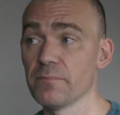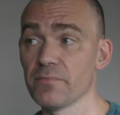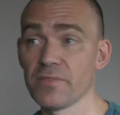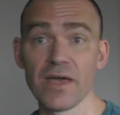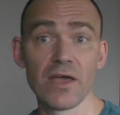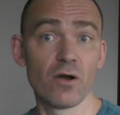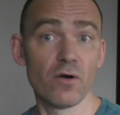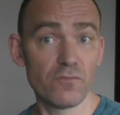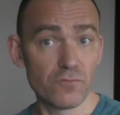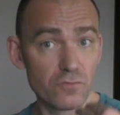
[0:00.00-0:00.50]

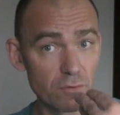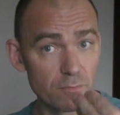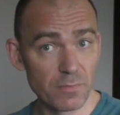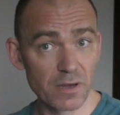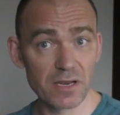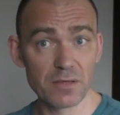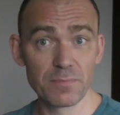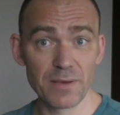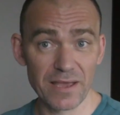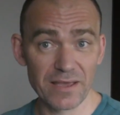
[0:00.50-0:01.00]
they offer a
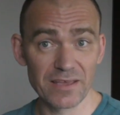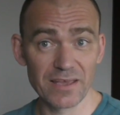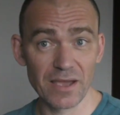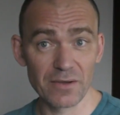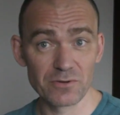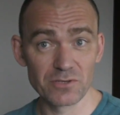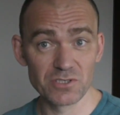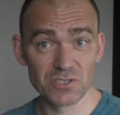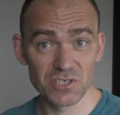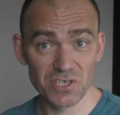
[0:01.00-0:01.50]
money-back
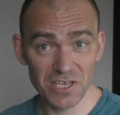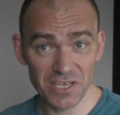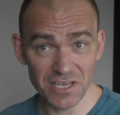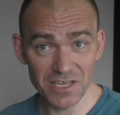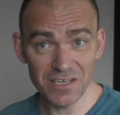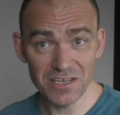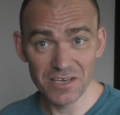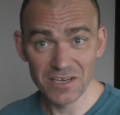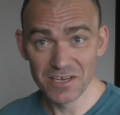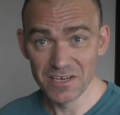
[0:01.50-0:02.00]

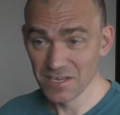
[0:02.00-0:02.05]
guarantee,